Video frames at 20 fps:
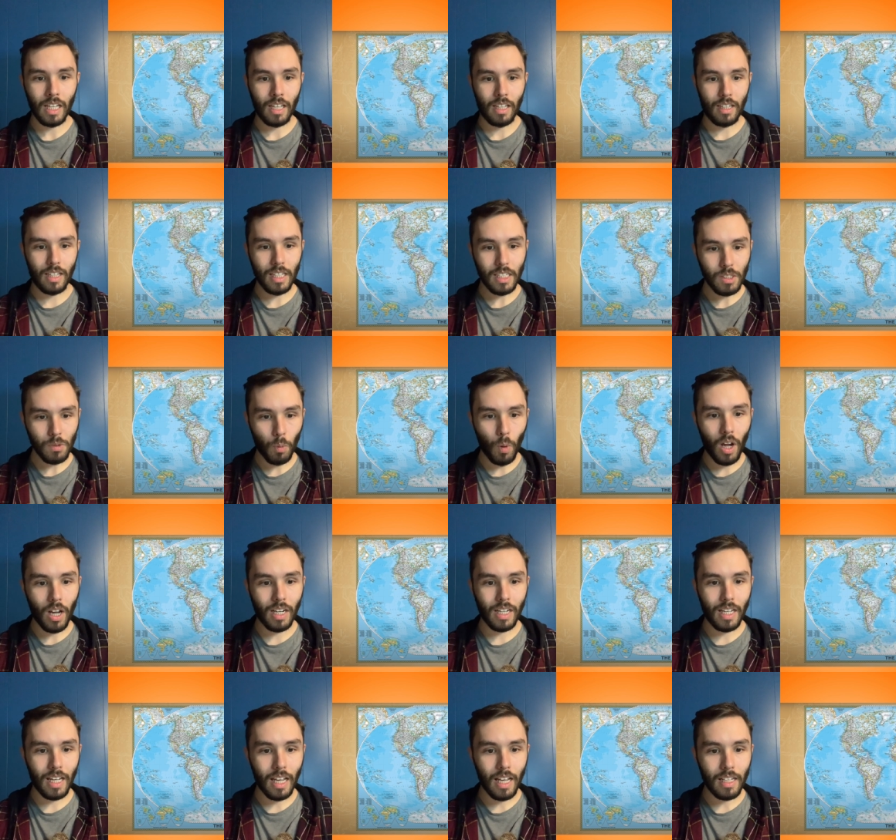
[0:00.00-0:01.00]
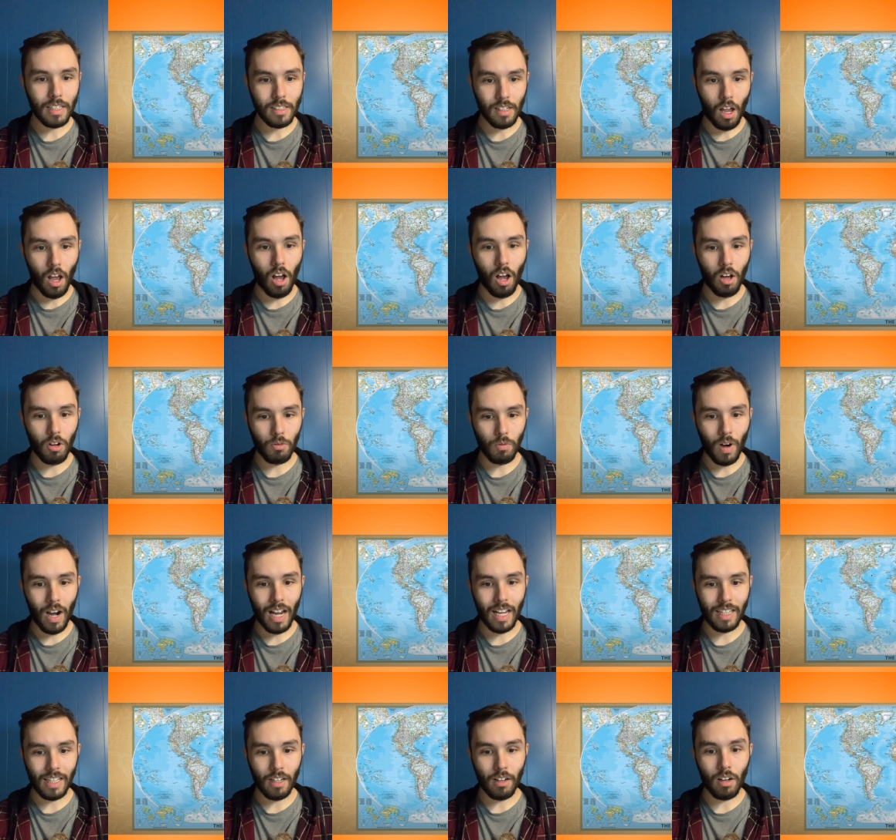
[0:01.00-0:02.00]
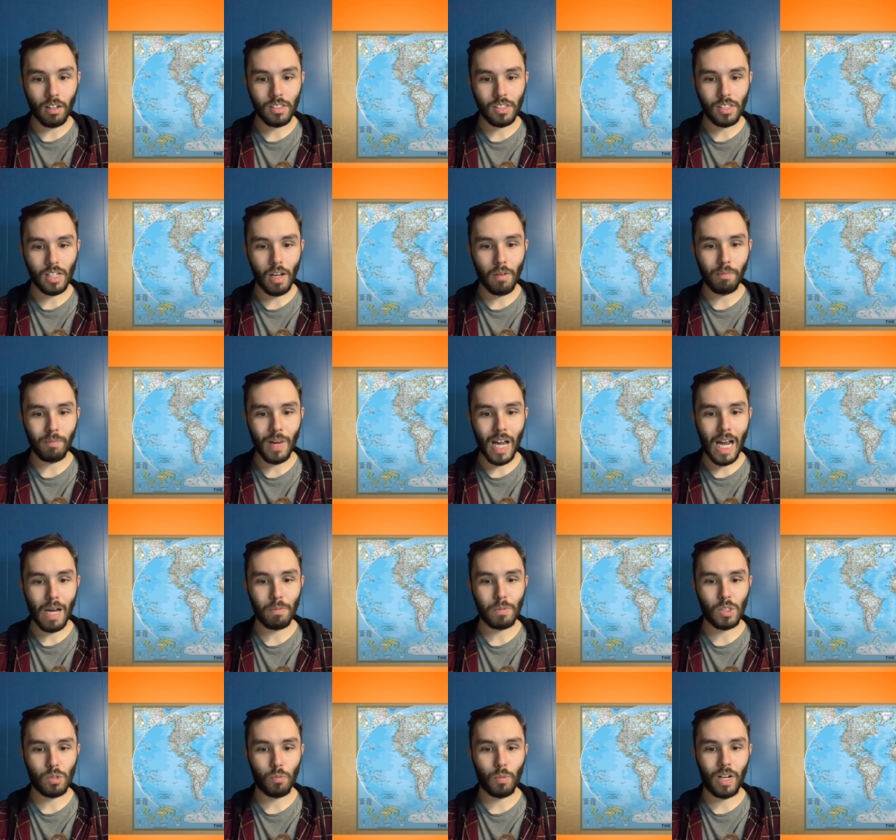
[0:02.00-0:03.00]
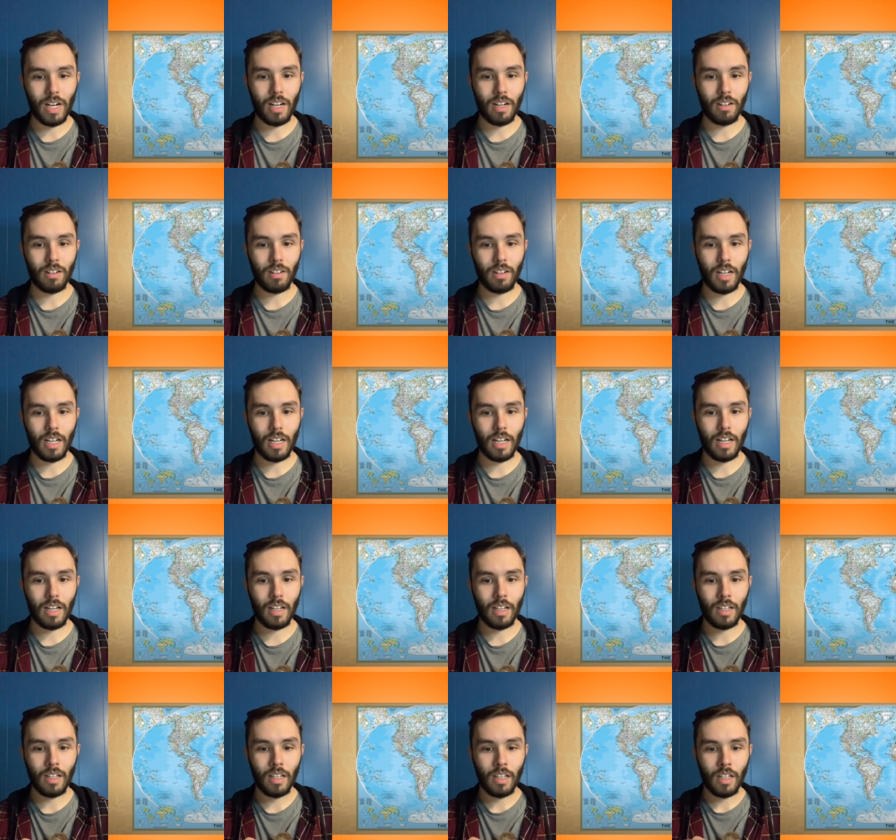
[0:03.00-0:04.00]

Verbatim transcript: This one is all right. There are some maps where uh,